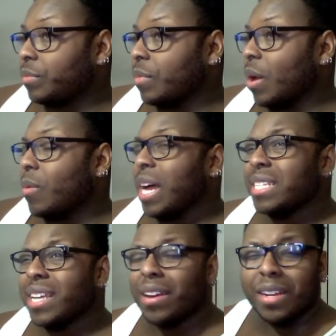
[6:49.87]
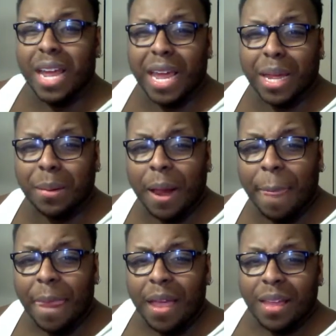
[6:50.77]
Why is that her name?
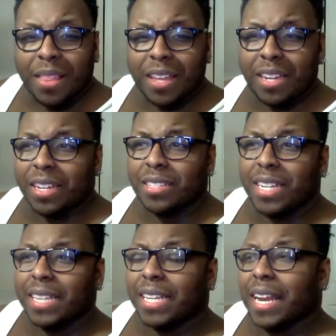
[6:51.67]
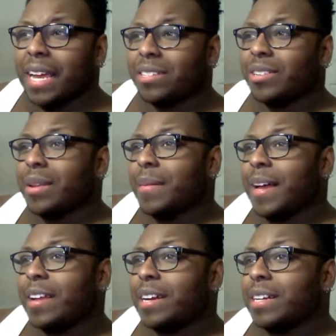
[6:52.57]
There's nothing natural
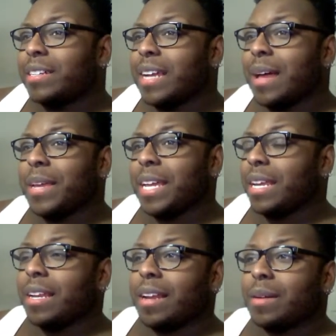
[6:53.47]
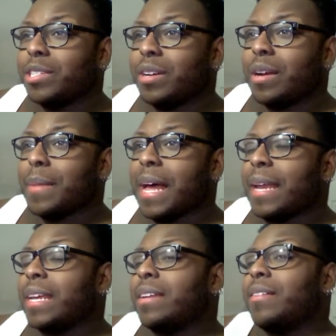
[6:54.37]
about her. I mean, you know, I'm sure her
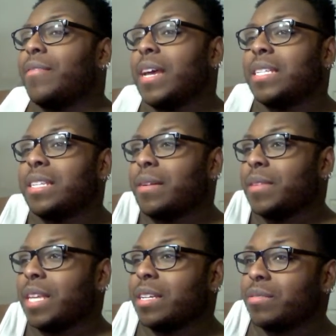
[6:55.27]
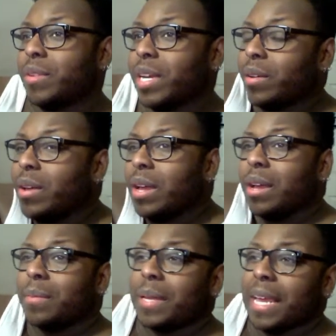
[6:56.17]
body and her face and everything is real.
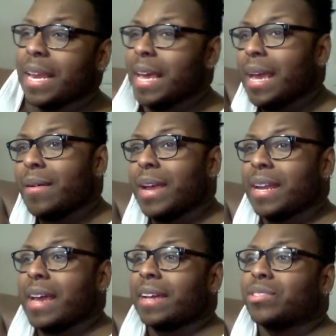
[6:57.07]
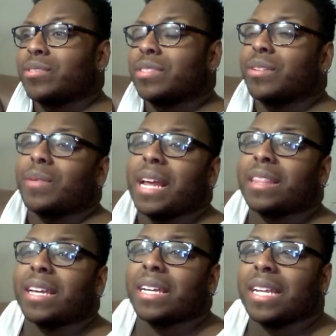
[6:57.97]
But that hair ain't natural. So when I
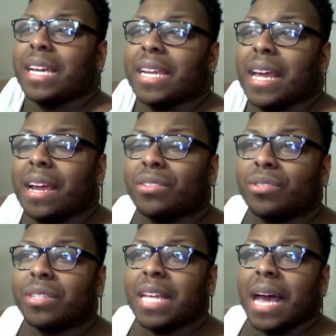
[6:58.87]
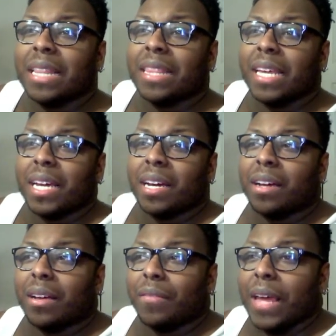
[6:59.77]
think of Nikki Naturals, I think
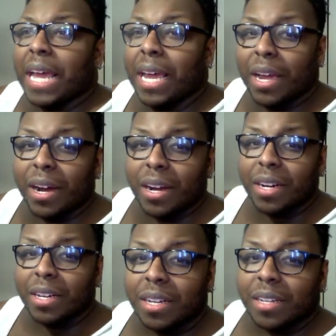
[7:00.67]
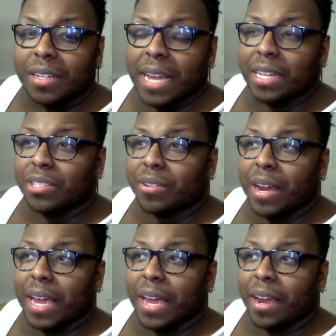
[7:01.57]
of hair. Natural
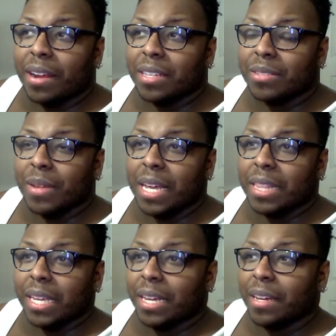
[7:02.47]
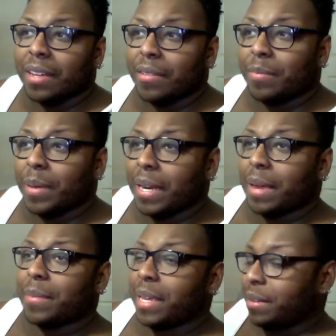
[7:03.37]
hair. That's what I think of. But
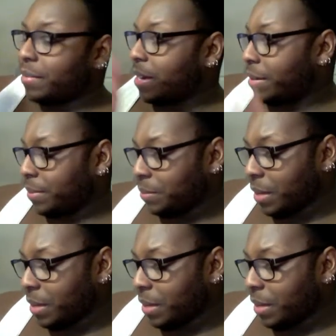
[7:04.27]
I mean, whatever.